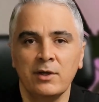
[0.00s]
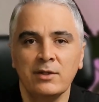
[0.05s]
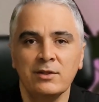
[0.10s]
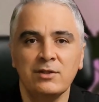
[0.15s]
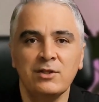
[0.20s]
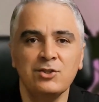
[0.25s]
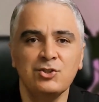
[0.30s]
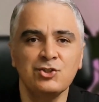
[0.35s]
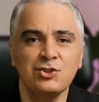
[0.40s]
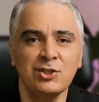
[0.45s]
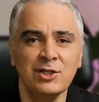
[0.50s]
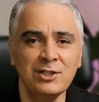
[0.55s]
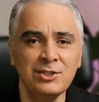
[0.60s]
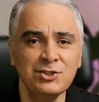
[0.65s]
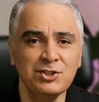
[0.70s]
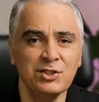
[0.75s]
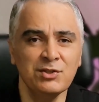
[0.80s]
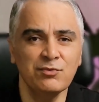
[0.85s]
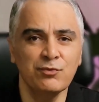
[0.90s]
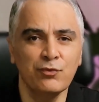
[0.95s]
The
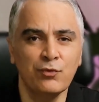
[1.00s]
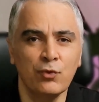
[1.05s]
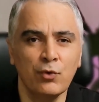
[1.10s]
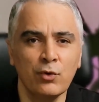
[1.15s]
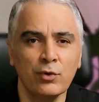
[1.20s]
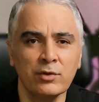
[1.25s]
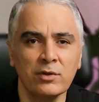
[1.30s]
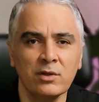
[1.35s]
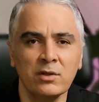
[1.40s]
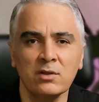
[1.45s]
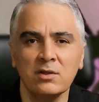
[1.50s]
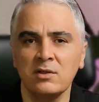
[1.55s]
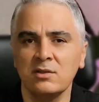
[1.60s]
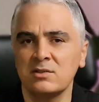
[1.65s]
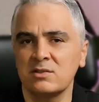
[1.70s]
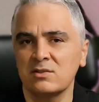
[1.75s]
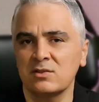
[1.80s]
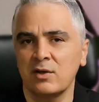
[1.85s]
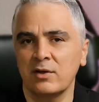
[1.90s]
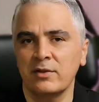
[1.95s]
change in wording is
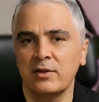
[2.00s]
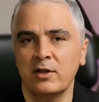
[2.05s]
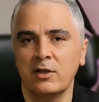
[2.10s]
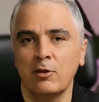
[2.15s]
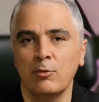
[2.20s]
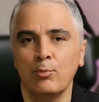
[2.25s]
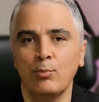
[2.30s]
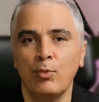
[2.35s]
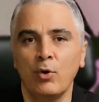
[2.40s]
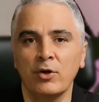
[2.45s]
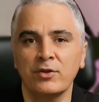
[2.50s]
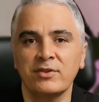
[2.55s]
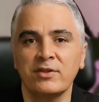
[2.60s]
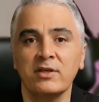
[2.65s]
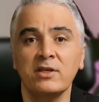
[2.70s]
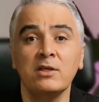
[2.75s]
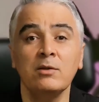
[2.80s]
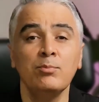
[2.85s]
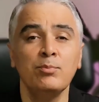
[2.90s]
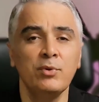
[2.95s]
subtle, but
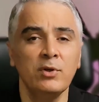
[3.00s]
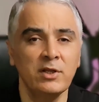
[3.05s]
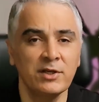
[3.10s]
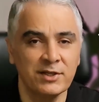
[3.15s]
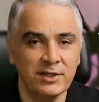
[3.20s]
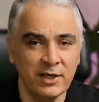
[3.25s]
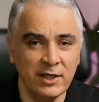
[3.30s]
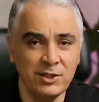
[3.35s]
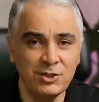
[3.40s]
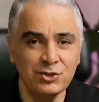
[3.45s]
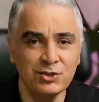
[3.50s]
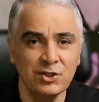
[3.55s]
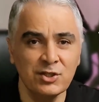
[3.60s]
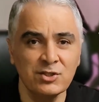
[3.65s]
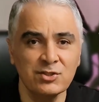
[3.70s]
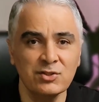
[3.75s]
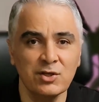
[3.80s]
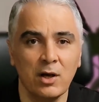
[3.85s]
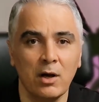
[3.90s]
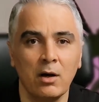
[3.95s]
the
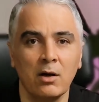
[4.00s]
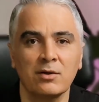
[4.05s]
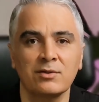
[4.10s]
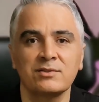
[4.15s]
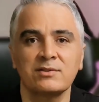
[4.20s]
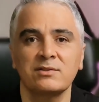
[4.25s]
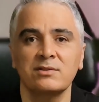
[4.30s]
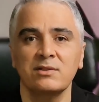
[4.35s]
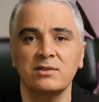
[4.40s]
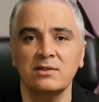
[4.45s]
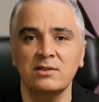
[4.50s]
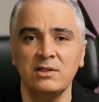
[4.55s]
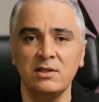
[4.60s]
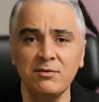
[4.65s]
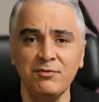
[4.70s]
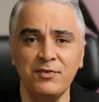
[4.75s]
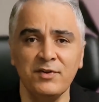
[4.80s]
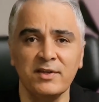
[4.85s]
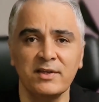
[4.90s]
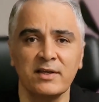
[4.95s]
implications are
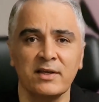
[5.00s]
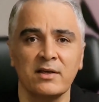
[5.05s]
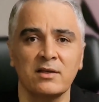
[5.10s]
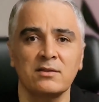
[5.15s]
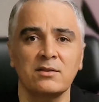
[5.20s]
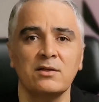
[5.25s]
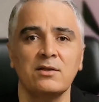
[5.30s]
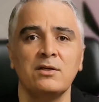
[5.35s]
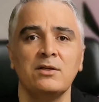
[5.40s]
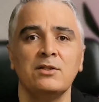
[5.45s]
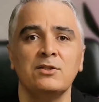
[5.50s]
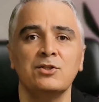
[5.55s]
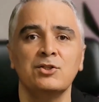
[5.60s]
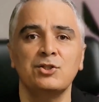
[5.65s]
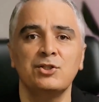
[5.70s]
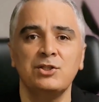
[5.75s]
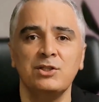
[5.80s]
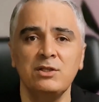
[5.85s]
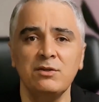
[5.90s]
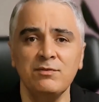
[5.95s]
significant in
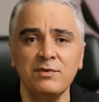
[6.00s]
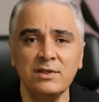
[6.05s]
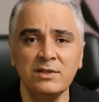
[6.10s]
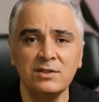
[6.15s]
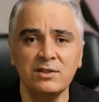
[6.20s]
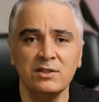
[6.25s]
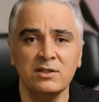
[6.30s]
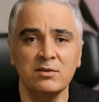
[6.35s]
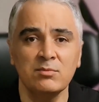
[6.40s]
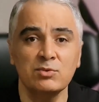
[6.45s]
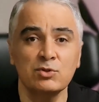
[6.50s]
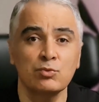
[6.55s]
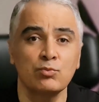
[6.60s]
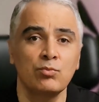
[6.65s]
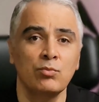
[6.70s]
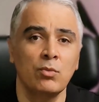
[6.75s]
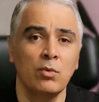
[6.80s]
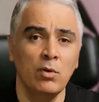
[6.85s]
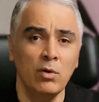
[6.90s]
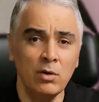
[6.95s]
giving teams
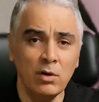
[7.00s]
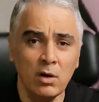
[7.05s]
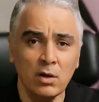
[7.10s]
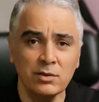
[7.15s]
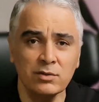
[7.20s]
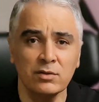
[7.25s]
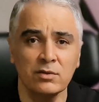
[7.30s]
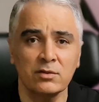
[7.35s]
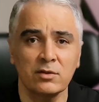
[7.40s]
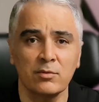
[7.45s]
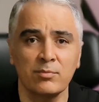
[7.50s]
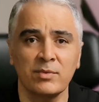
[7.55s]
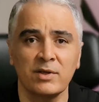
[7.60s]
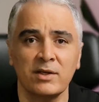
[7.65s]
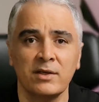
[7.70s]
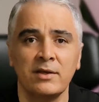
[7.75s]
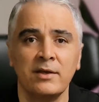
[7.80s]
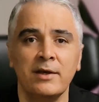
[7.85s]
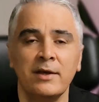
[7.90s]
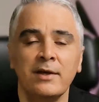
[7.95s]
more
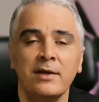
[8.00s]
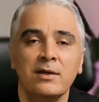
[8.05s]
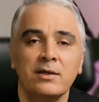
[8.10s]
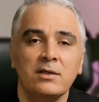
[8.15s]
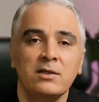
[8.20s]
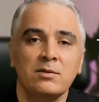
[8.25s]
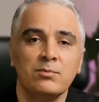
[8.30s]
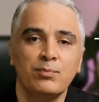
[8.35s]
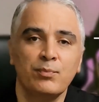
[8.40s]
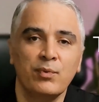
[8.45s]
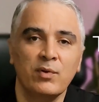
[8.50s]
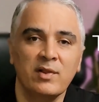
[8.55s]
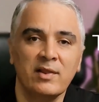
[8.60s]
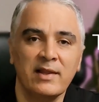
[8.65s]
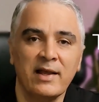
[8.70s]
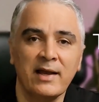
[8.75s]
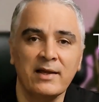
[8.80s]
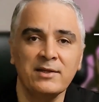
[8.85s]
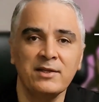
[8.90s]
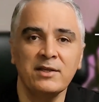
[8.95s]
autonomy in
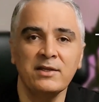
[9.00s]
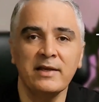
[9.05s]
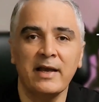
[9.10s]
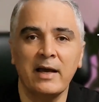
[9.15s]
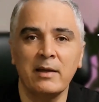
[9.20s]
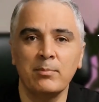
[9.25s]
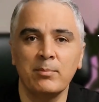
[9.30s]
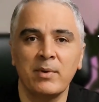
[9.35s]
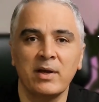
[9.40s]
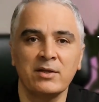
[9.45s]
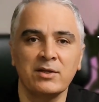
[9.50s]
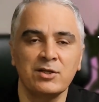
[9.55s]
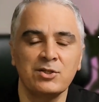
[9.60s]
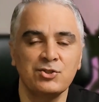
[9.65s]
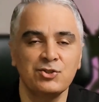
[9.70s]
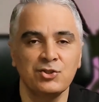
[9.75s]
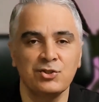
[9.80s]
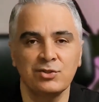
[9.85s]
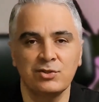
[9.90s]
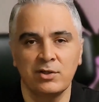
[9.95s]
planning and
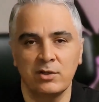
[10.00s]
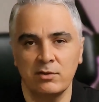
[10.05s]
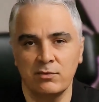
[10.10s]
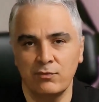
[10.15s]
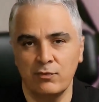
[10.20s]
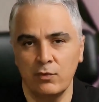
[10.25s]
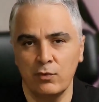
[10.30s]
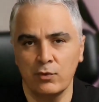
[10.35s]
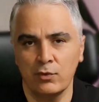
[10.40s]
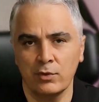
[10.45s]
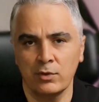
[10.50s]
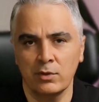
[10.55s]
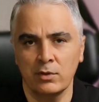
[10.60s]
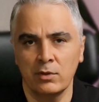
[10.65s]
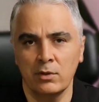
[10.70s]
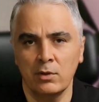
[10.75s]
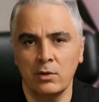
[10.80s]
managing their work.